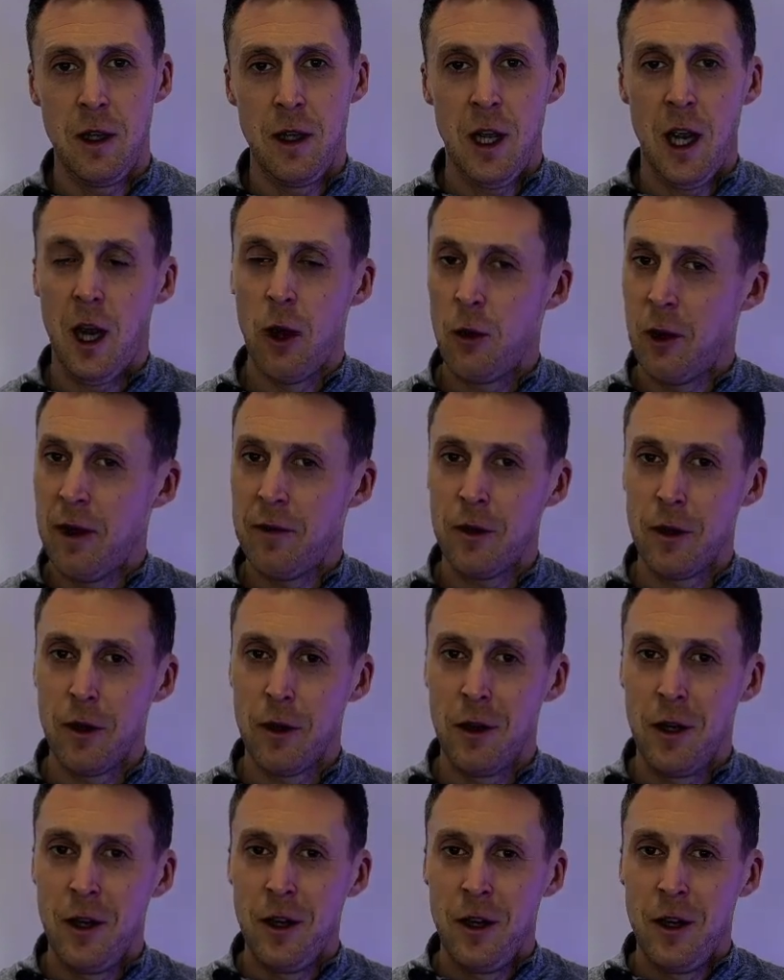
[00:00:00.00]
However,
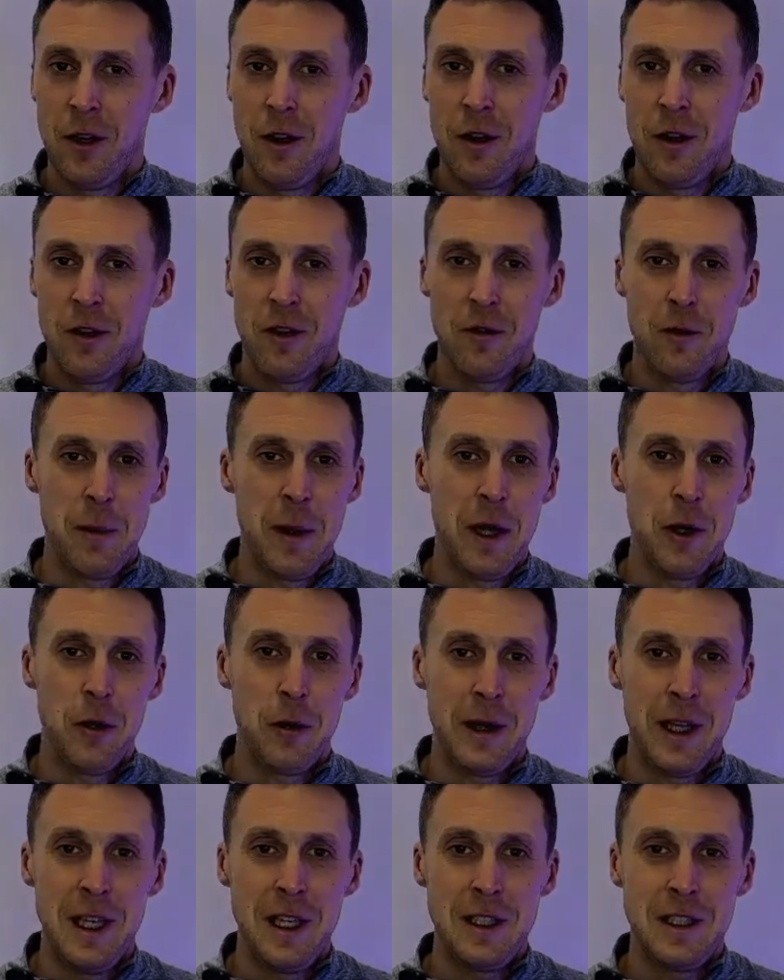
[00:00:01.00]
the
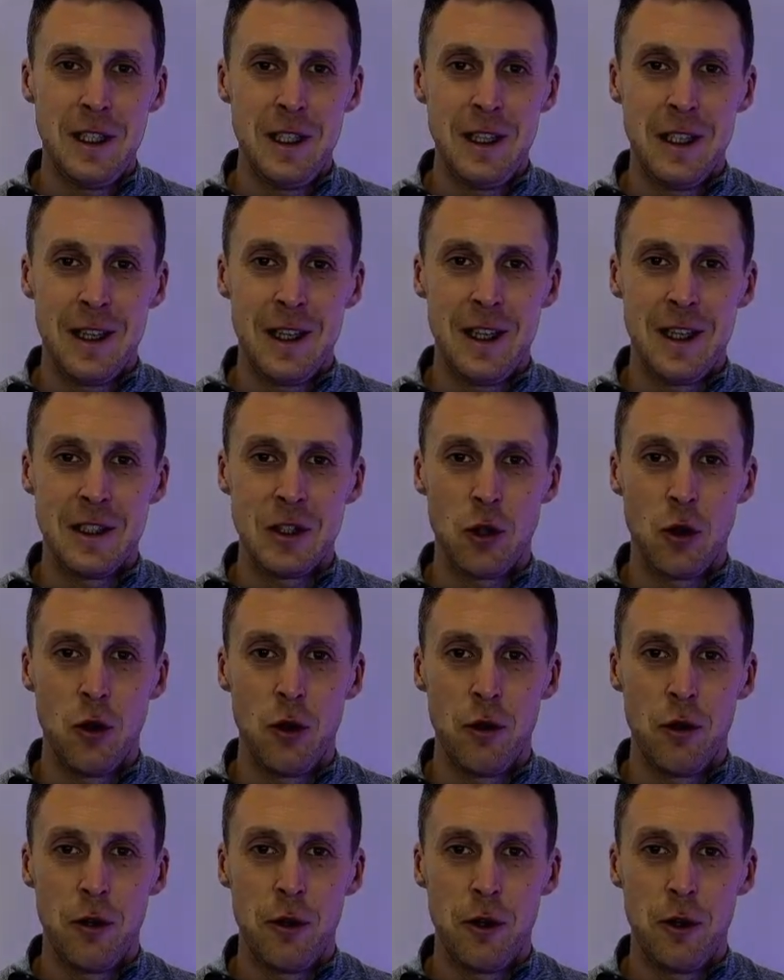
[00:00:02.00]
Vomero 18 has
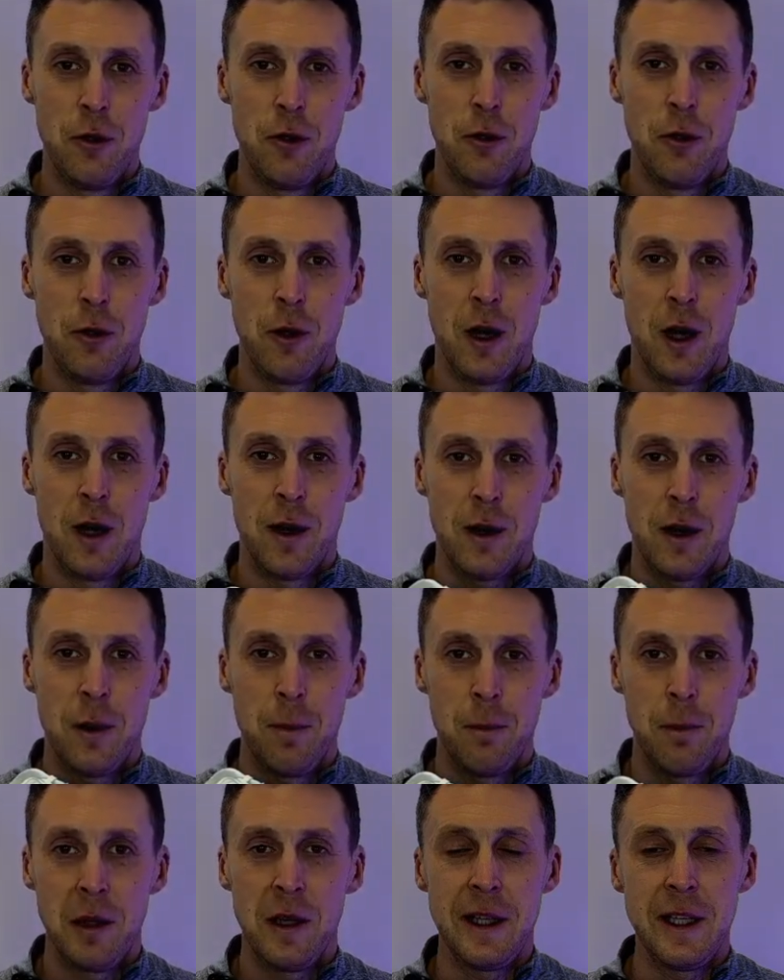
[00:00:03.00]
gone through a
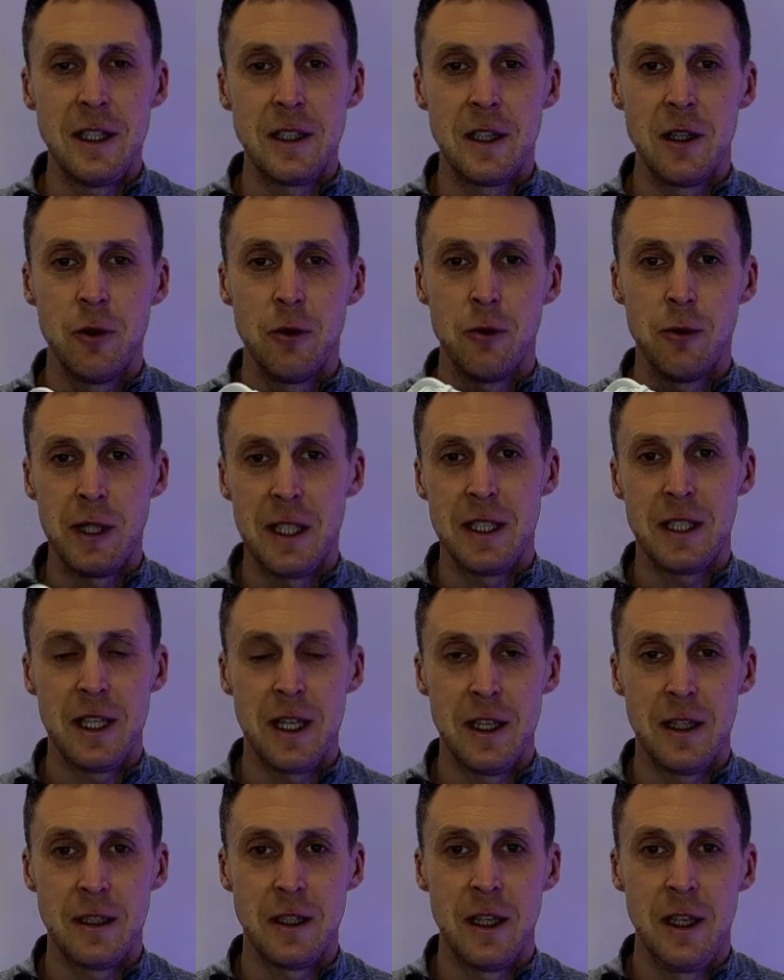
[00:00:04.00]
complete
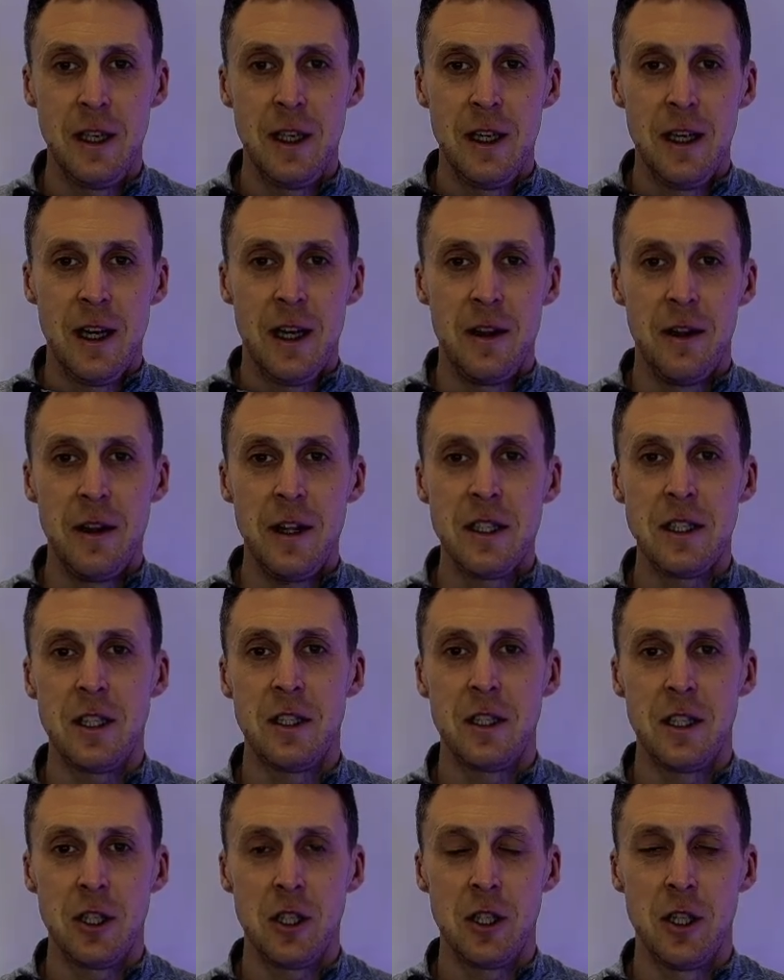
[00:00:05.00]
reset, and this
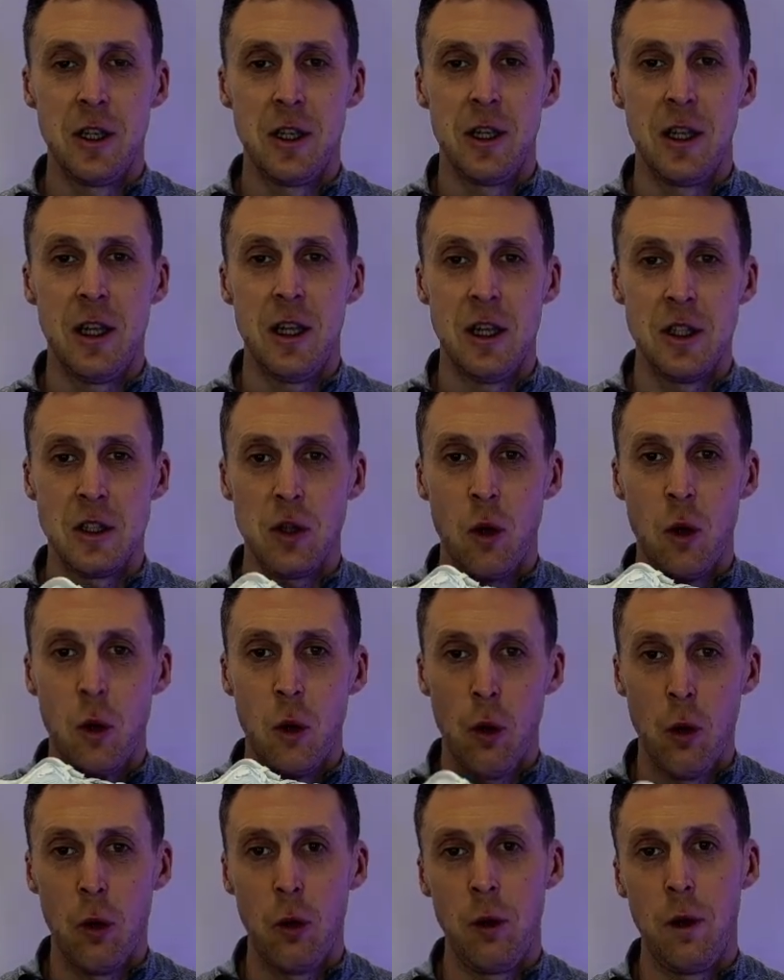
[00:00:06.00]
edition is
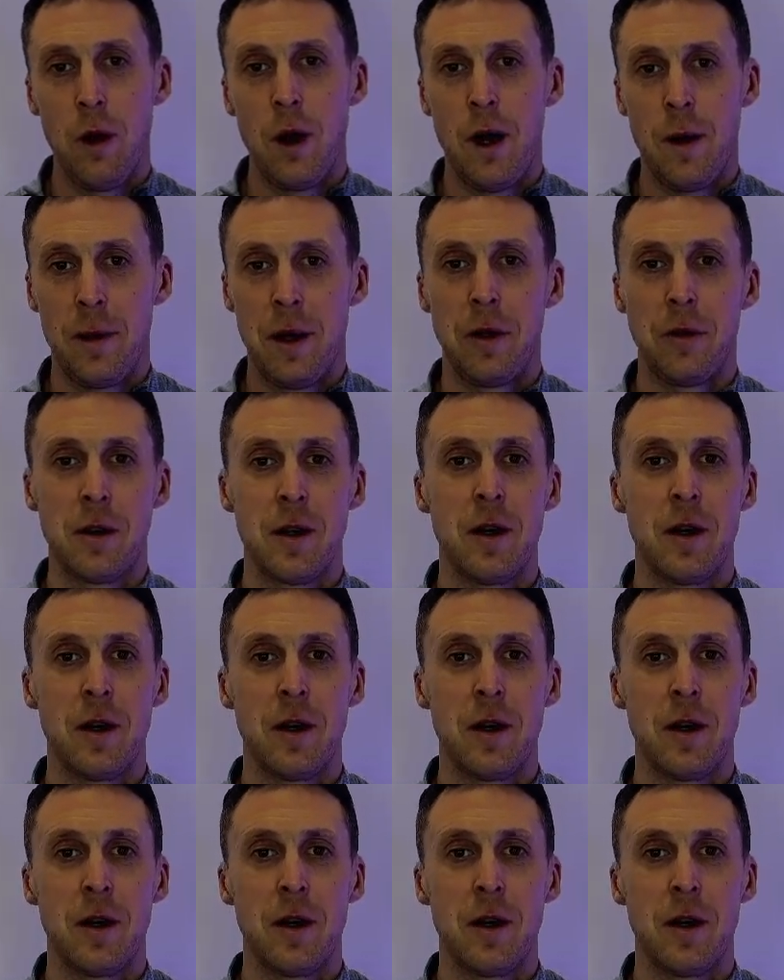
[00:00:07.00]
all about